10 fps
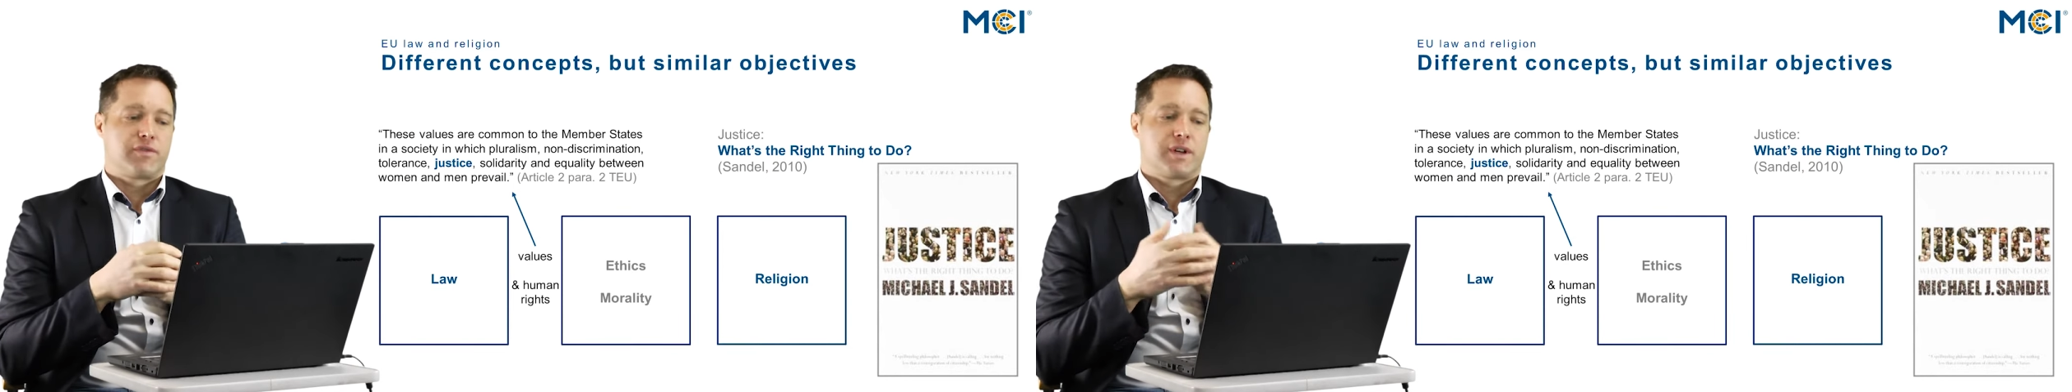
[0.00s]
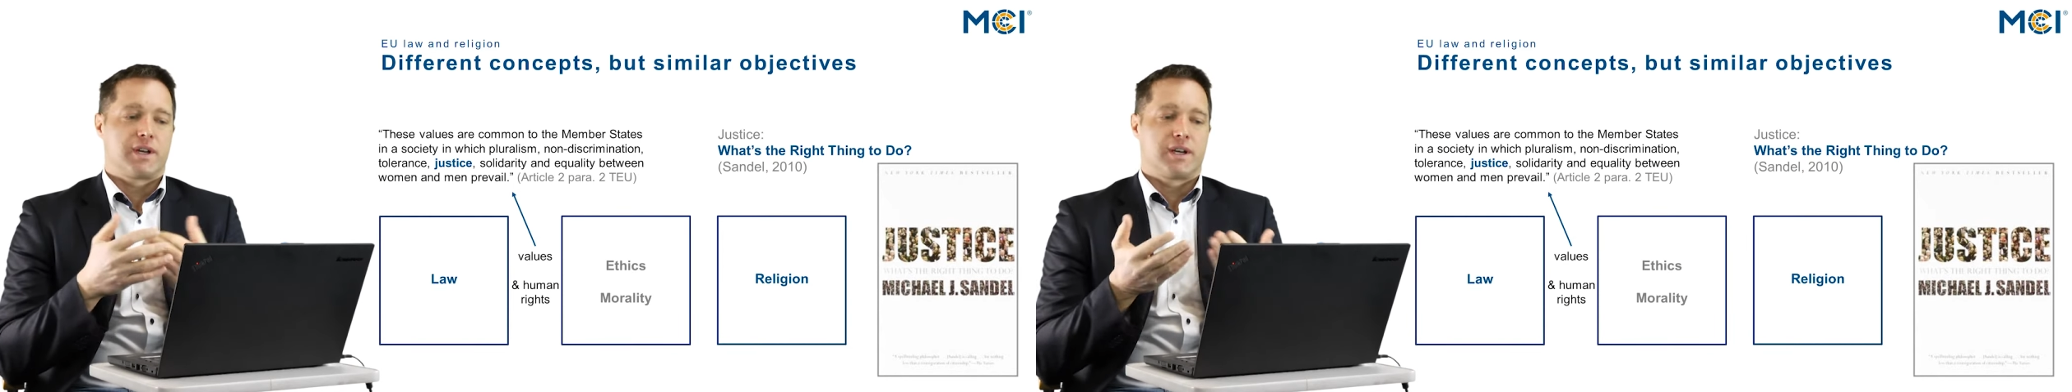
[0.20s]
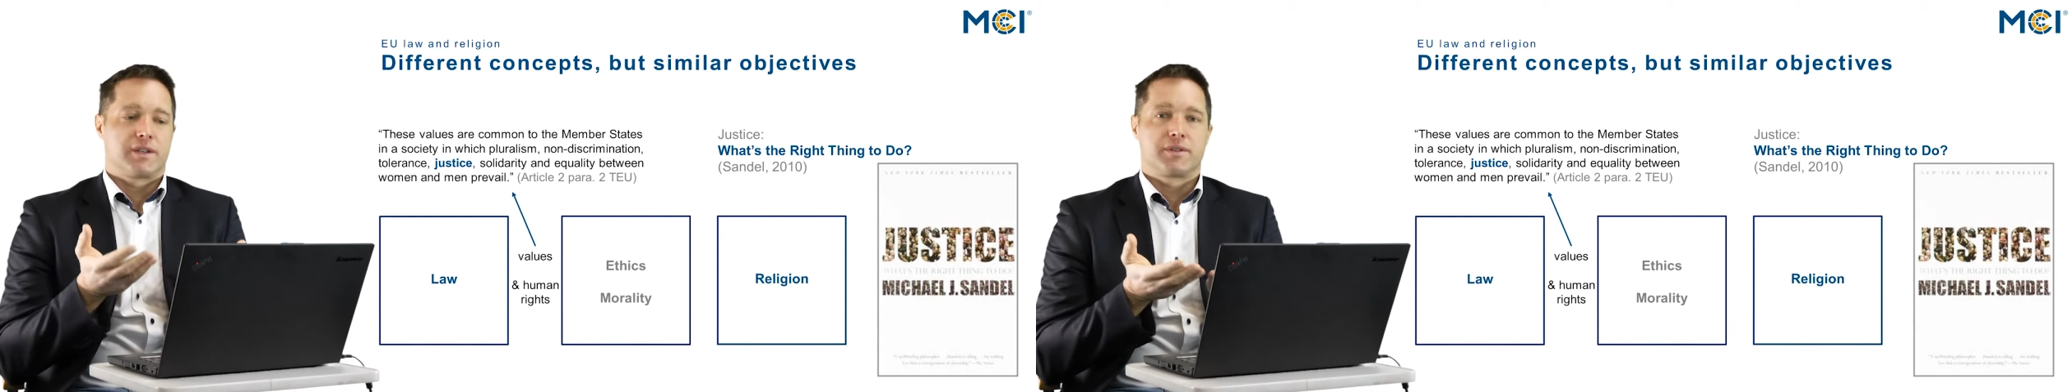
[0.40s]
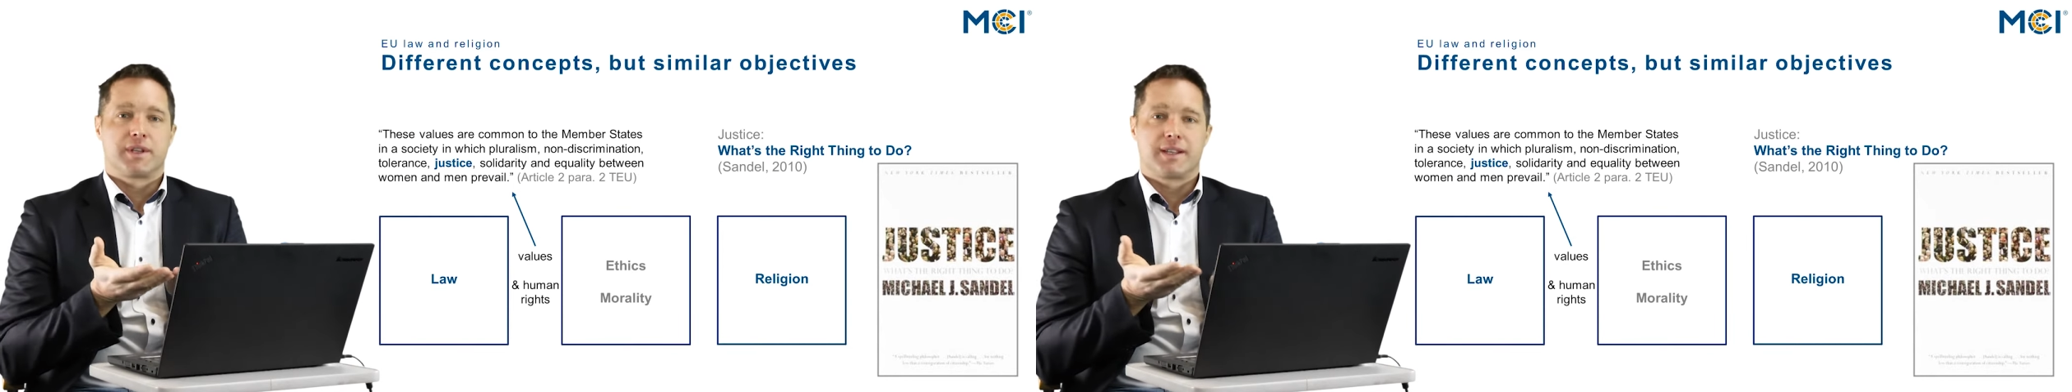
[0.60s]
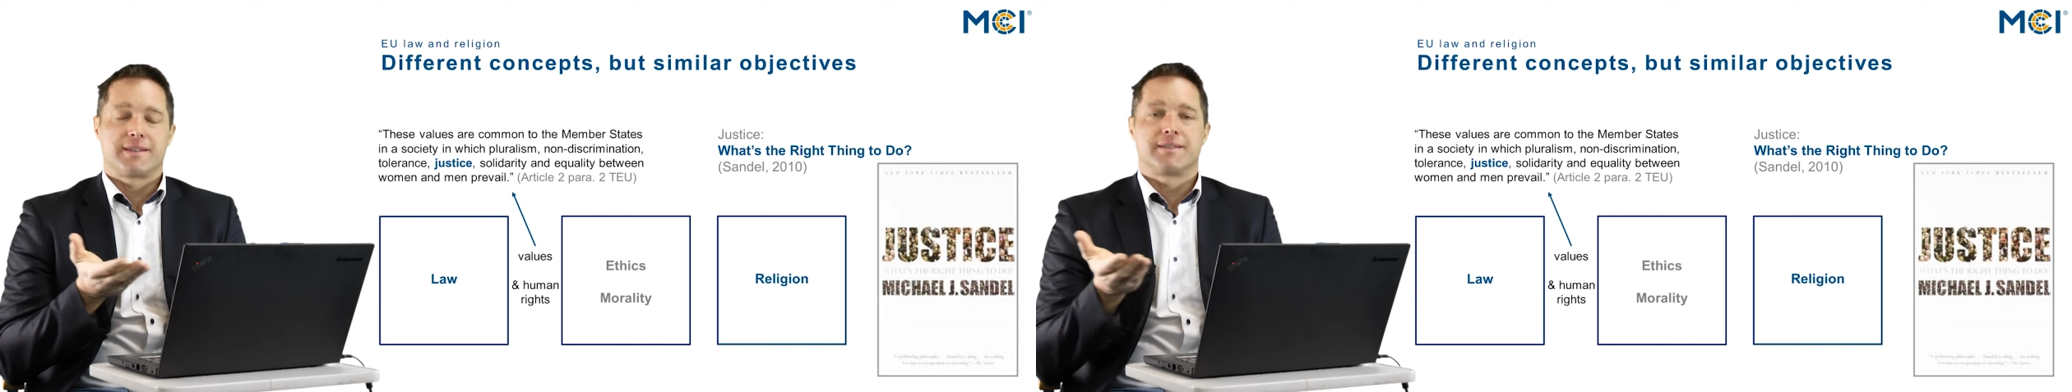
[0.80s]
So
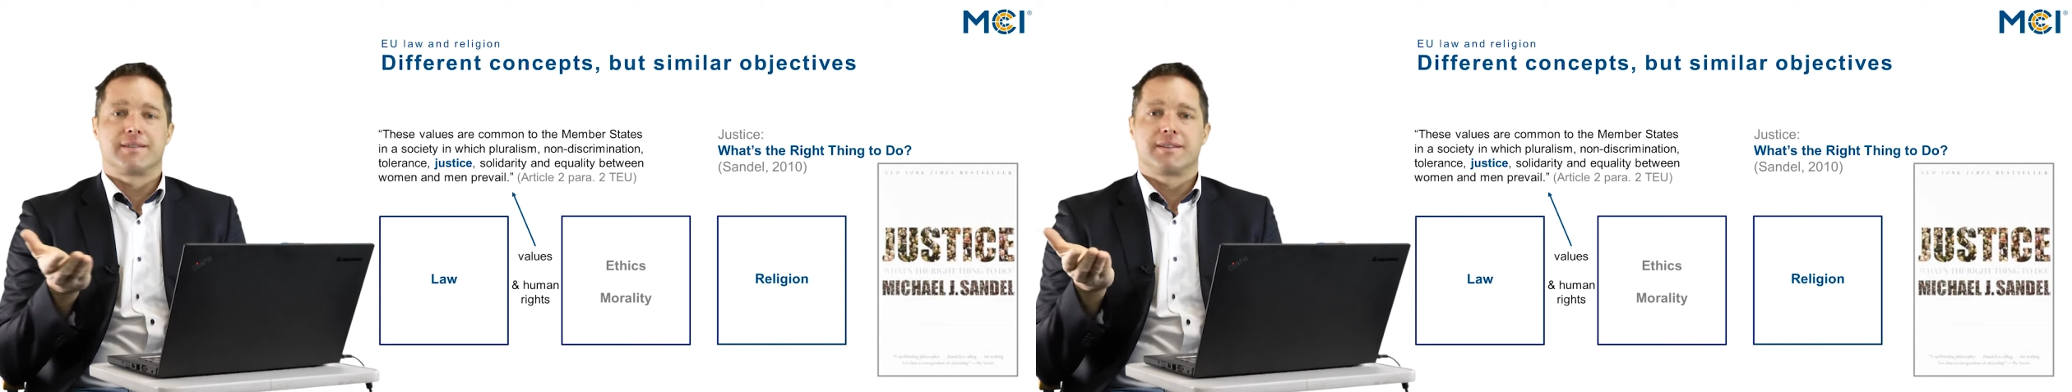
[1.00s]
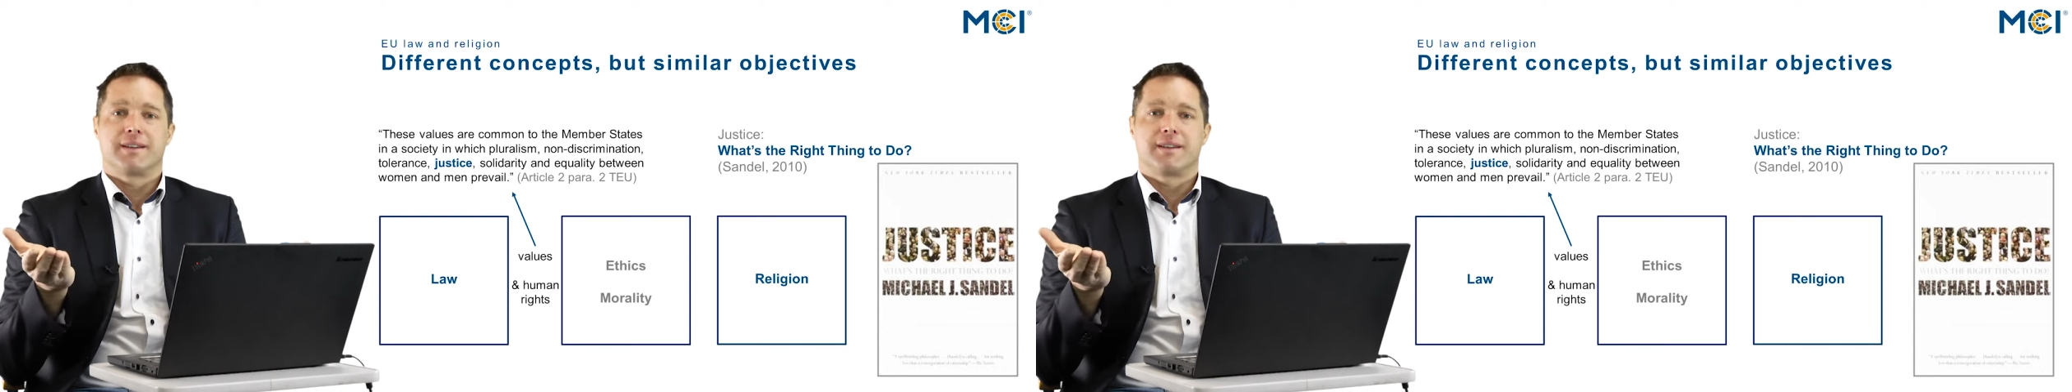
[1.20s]
that's